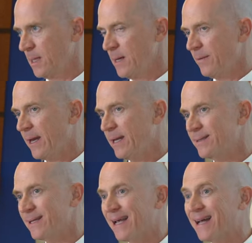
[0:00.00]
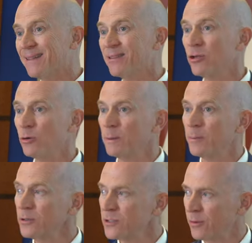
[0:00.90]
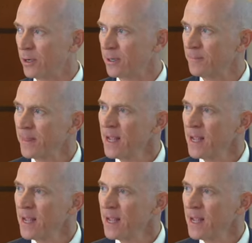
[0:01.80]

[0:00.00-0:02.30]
That is, it got the human person wrong.